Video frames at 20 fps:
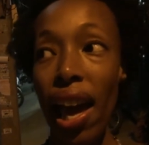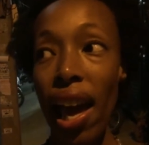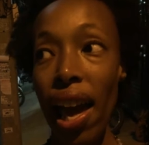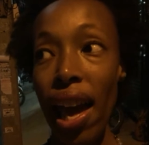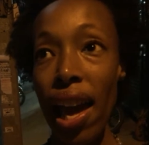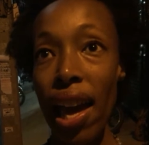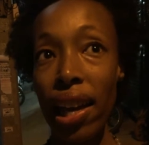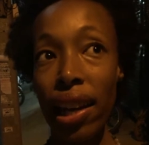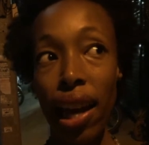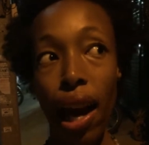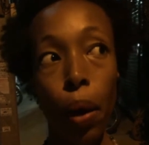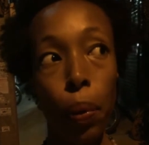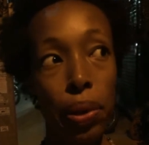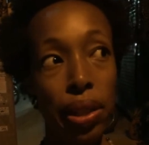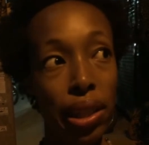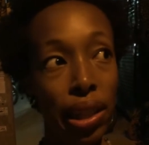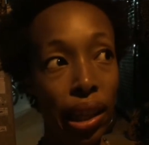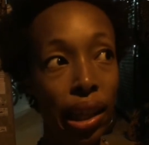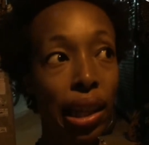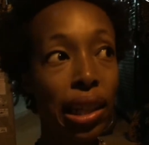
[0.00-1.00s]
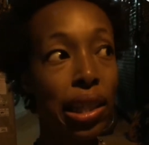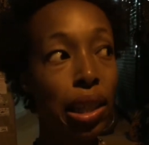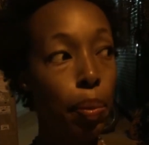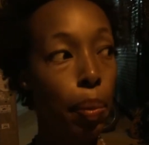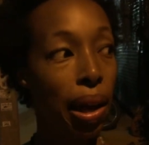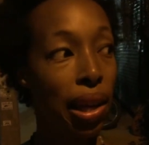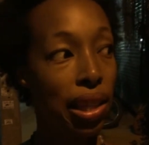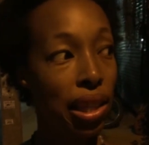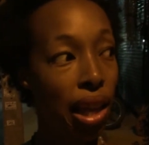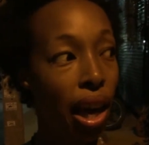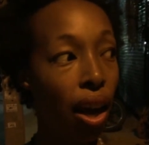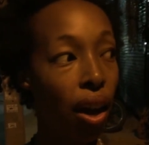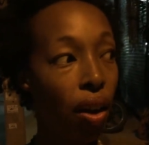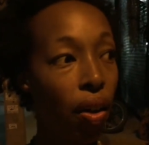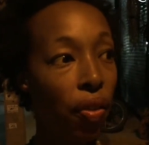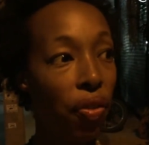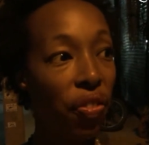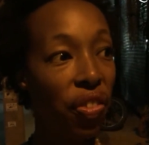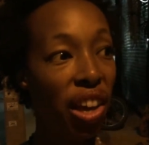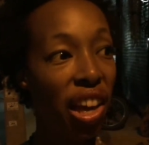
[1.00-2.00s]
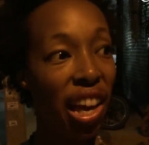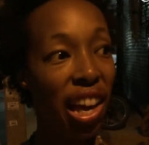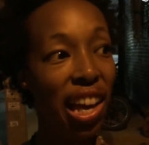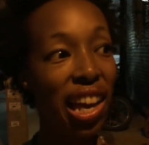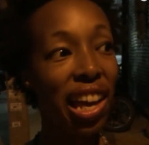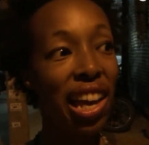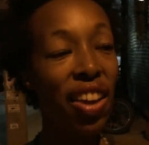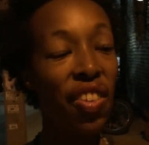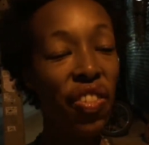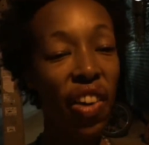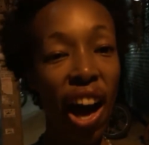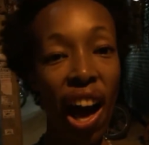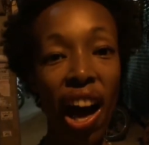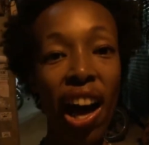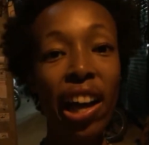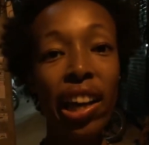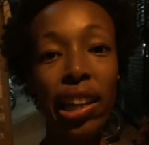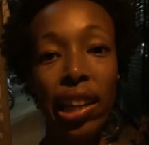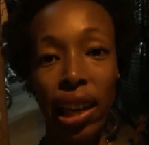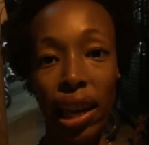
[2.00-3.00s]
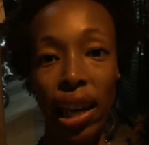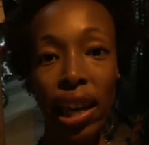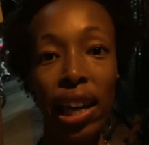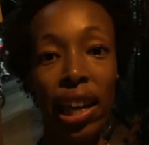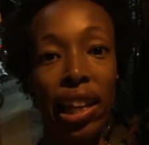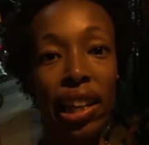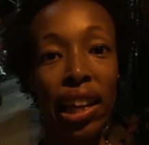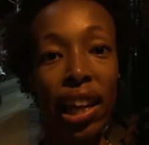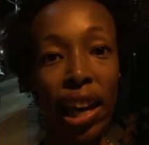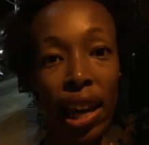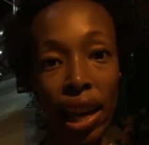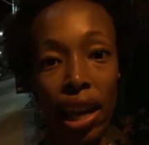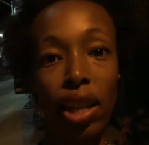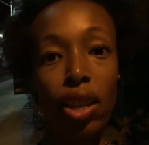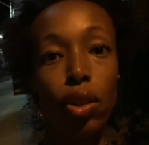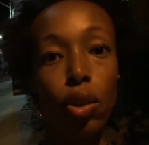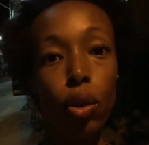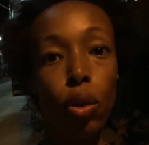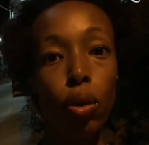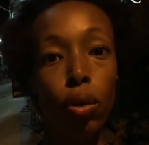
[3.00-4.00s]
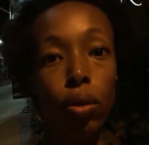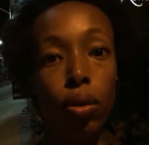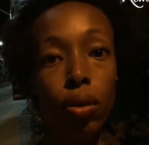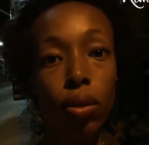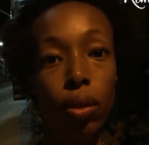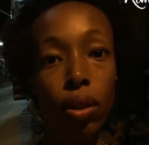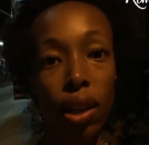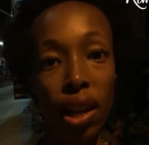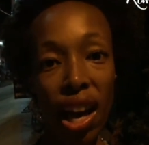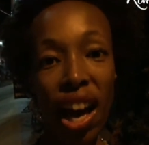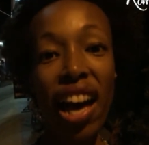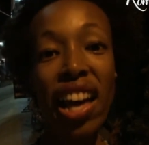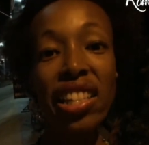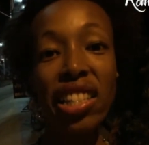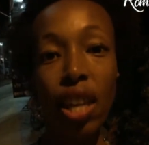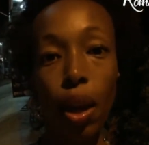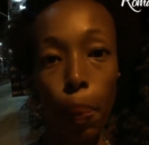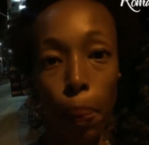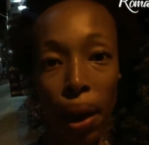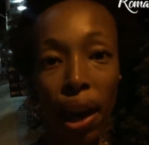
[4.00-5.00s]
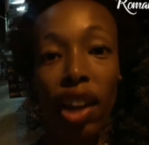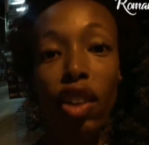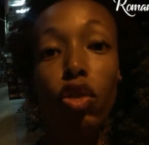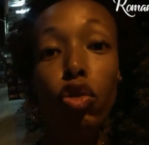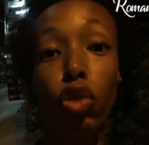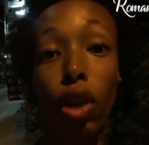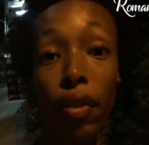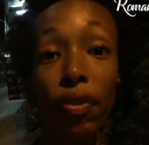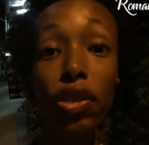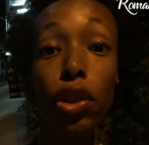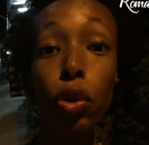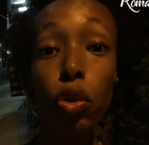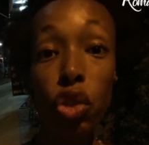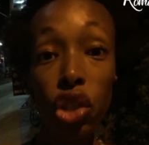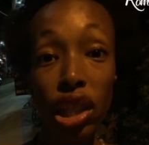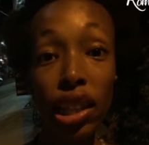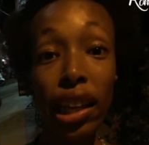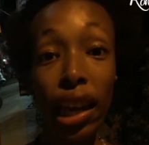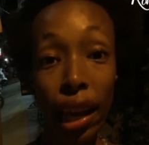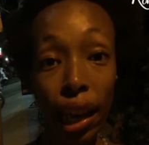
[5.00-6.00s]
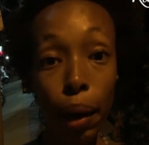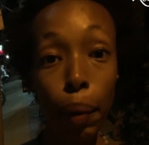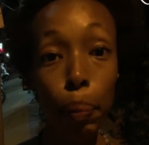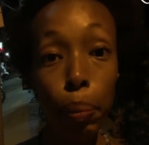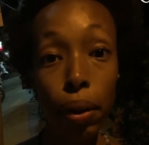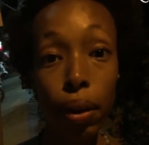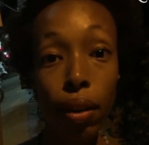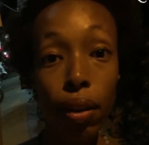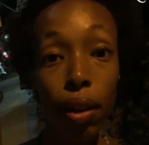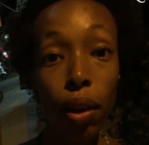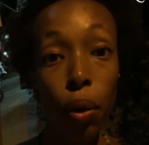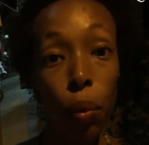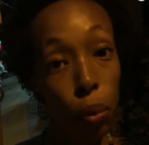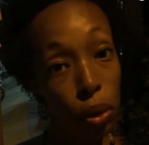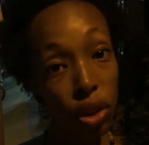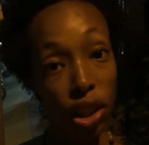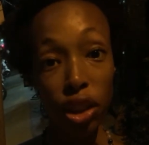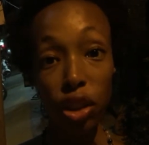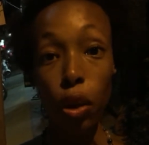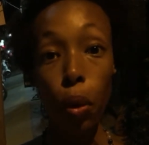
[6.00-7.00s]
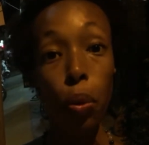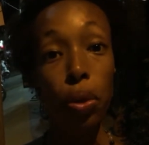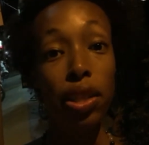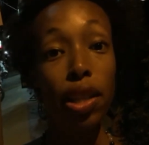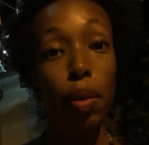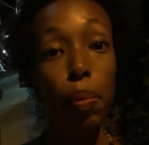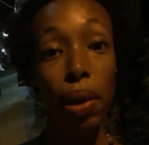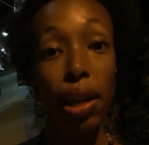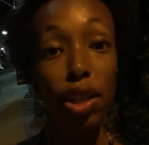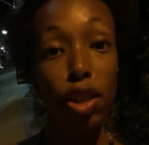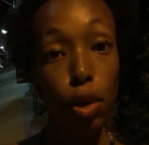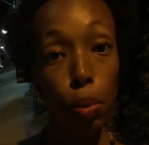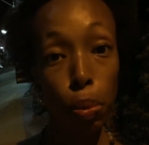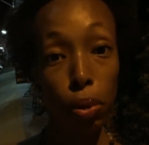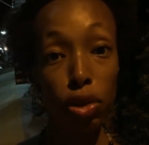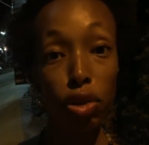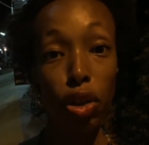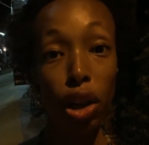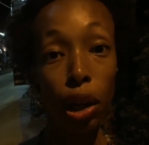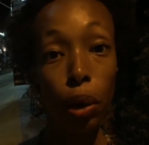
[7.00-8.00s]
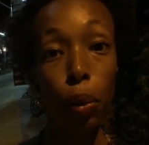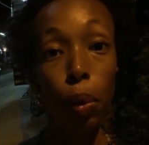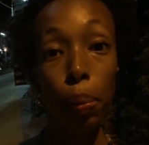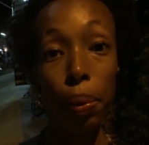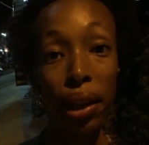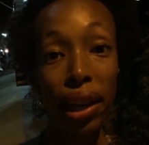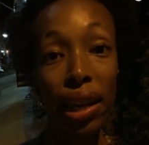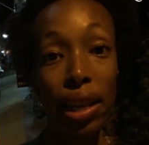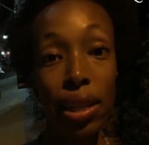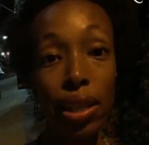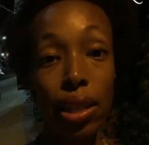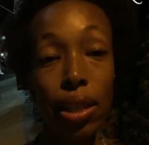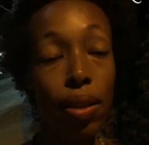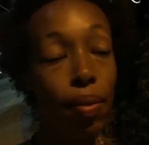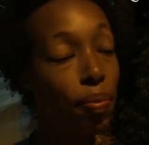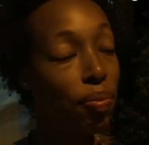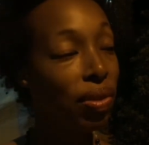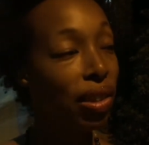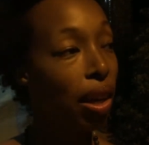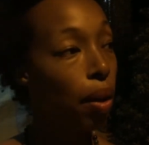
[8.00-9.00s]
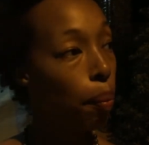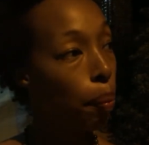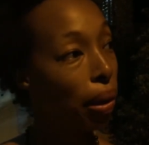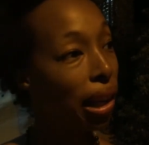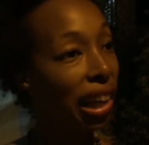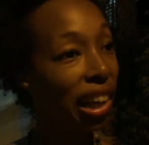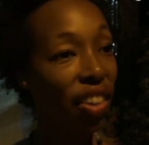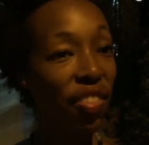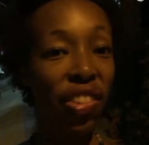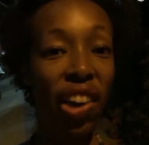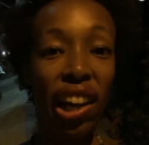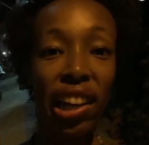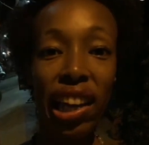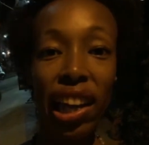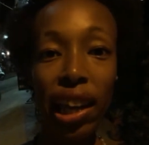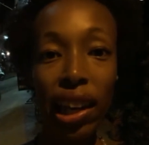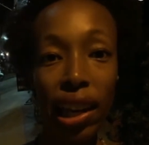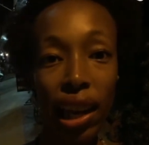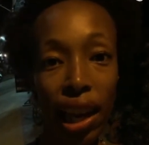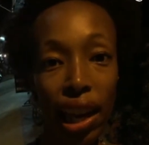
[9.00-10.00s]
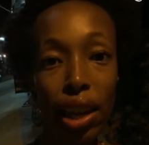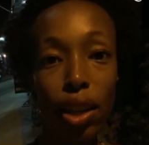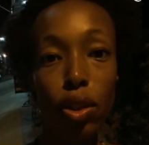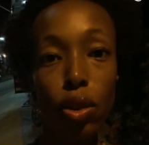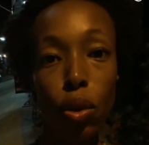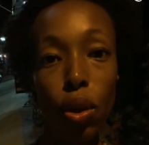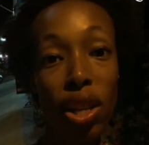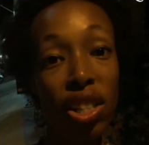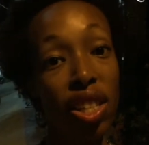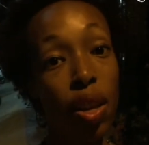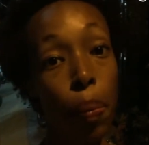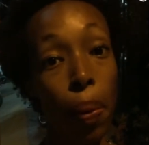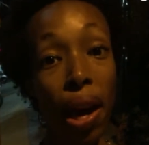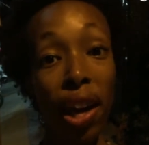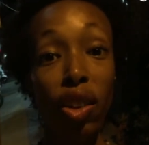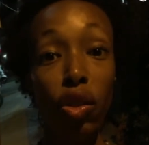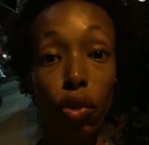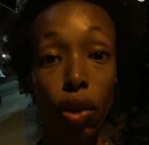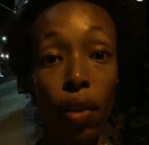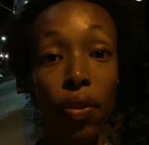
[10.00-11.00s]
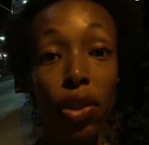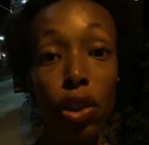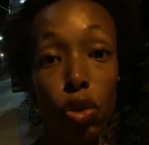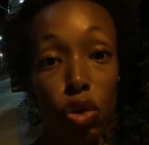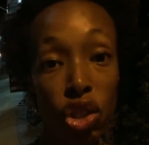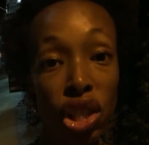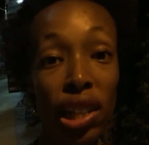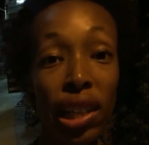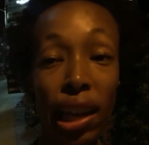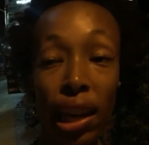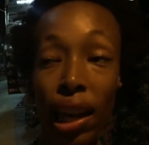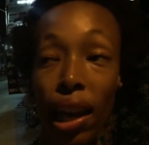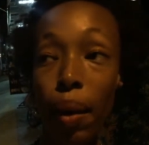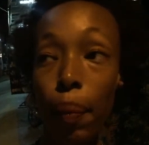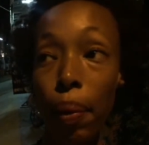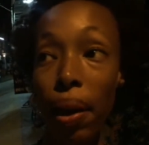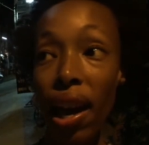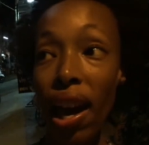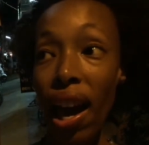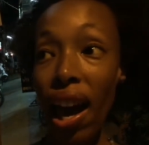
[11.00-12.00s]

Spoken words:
And I was thinking to myself, if I can't handle a Tibetan refugee camp, which I thought was going to be a super tranquil place, but like if I can't handle a Tibetan refugee camp,